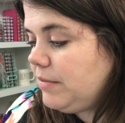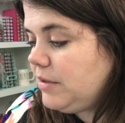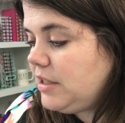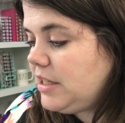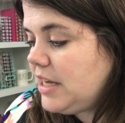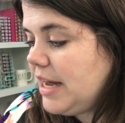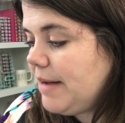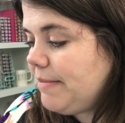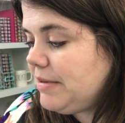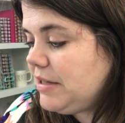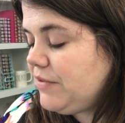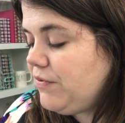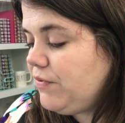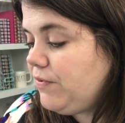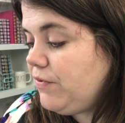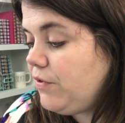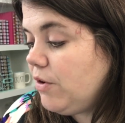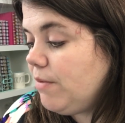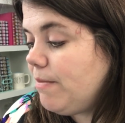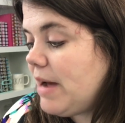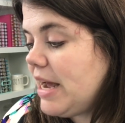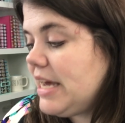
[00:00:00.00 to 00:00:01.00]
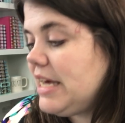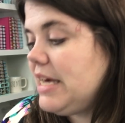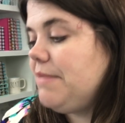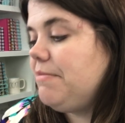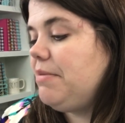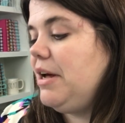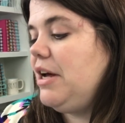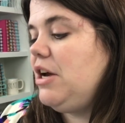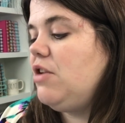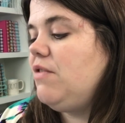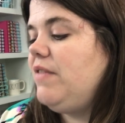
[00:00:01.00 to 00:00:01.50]
Tips for making
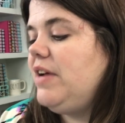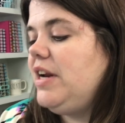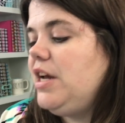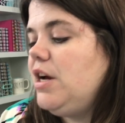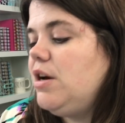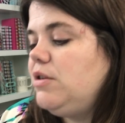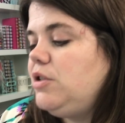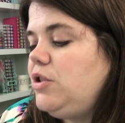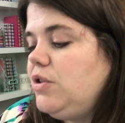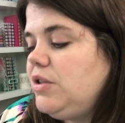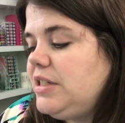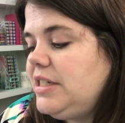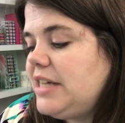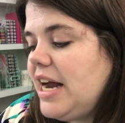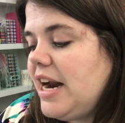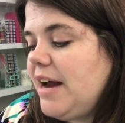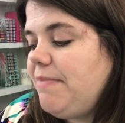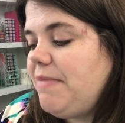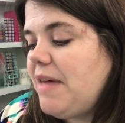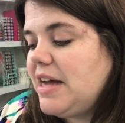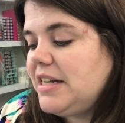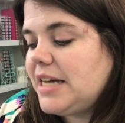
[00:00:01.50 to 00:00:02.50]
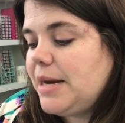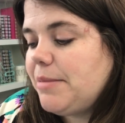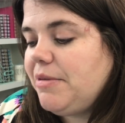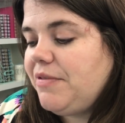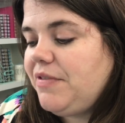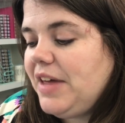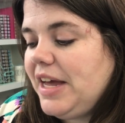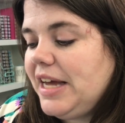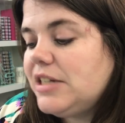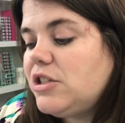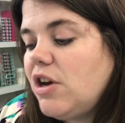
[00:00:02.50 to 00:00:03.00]
planner videos, your setup, that type of thing.